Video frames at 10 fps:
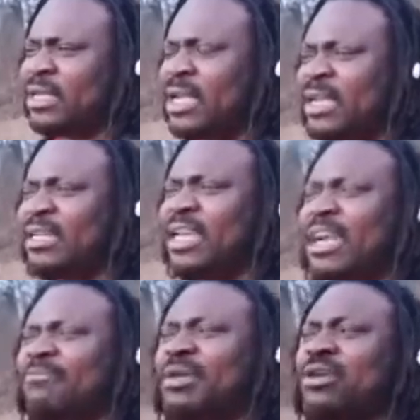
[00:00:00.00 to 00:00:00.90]
And they
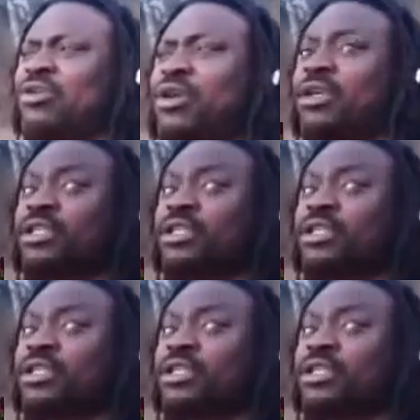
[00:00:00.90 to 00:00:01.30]
have been growing